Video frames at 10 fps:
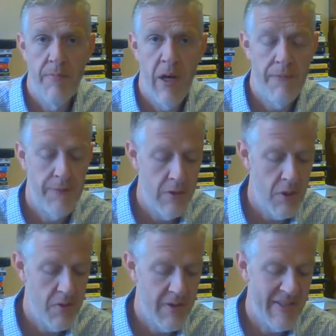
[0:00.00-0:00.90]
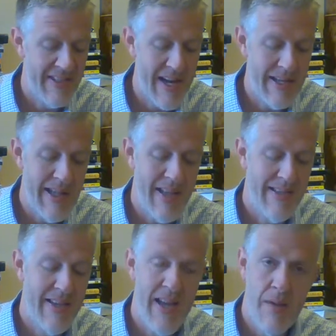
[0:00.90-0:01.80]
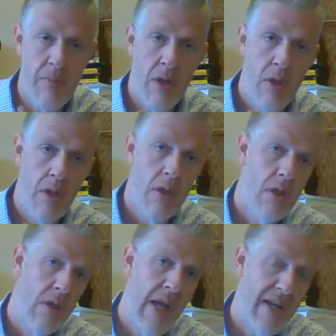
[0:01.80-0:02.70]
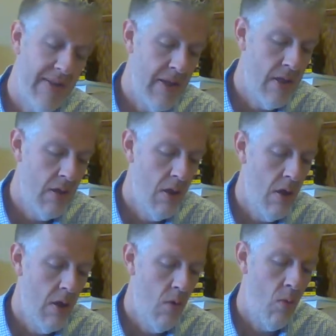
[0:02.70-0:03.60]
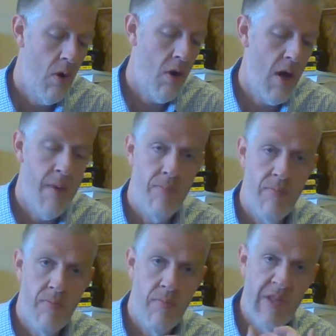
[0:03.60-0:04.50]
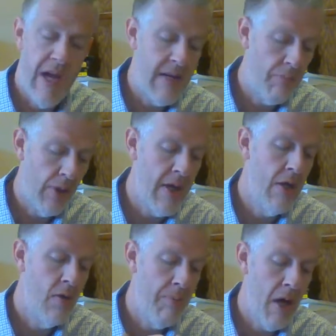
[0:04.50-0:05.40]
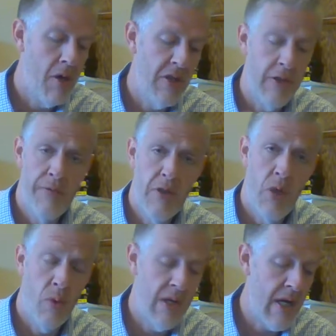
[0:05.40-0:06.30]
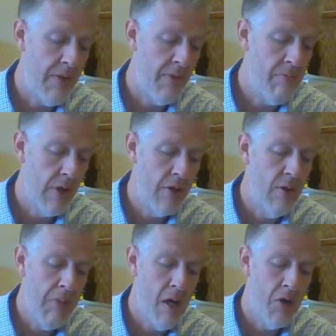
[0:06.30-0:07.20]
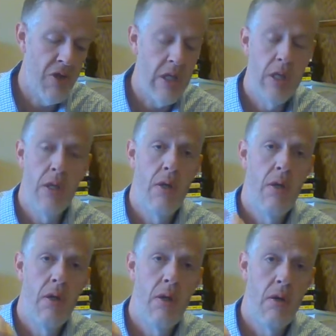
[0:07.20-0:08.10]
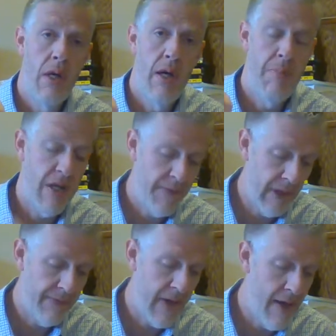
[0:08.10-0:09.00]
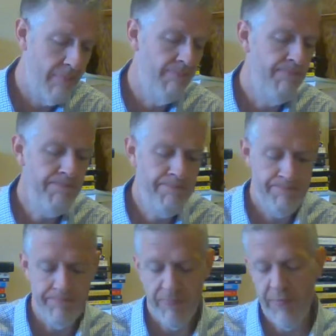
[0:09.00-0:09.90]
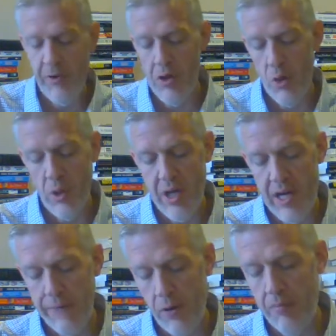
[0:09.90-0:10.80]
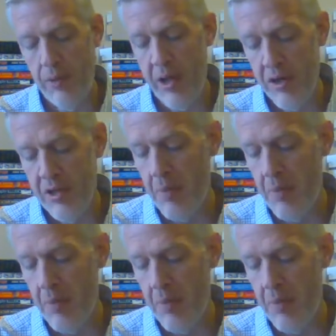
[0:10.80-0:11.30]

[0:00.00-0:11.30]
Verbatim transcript: uh, footnotes cite that same text then, where I'm citing Plato, Apology. So footnote one ninety-three, Plato, Apology, uh, page fifty-five. Footnote one ninety-four, Plato's